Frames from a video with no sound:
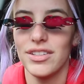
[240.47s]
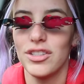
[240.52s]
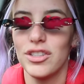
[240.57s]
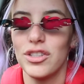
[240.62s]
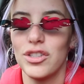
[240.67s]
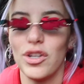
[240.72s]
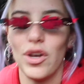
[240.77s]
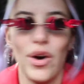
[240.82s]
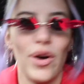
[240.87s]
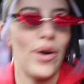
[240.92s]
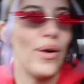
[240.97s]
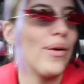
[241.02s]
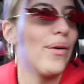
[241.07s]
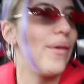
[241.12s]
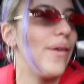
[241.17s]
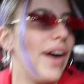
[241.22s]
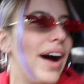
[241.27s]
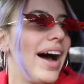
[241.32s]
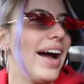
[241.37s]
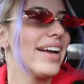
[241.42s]

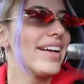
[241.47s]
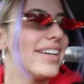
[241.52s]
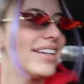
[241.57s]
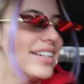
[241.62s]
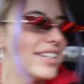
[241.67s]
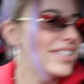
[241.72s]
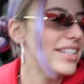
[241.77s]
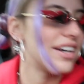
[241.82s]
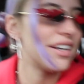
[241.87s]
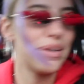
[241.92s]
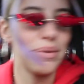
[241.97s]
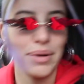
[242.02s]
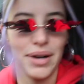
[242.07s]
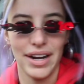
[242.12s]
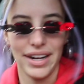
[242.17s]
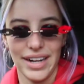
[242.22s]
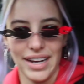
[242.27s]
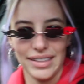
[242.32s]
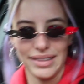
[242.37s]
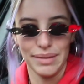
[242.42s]
So I couldn't tell you where
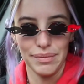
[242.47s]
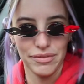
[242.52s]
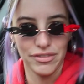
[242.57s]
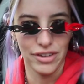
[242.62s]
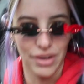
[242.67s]
I got them